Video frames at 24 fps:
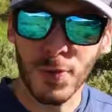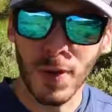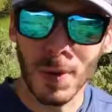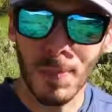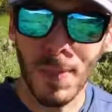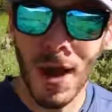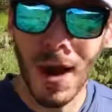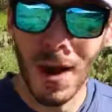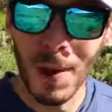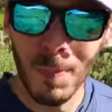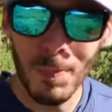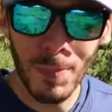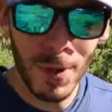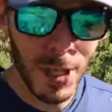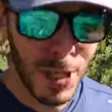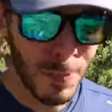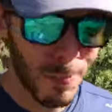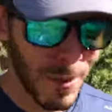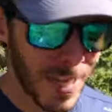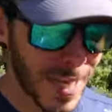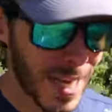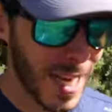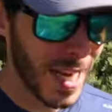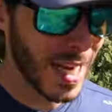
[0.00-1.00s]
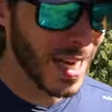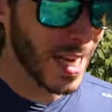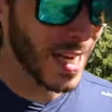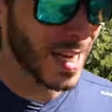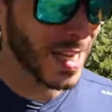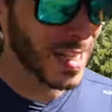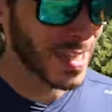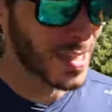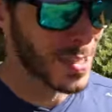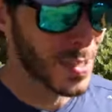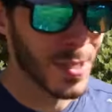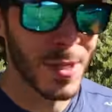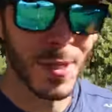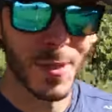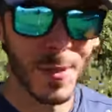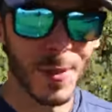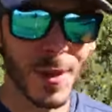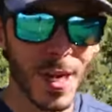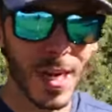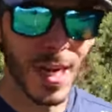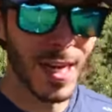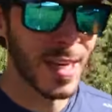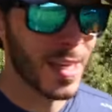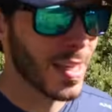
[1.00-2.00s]
From humble beginnings,
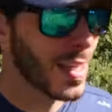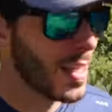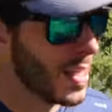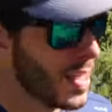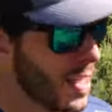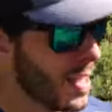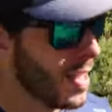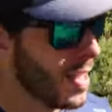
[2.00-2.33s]
right?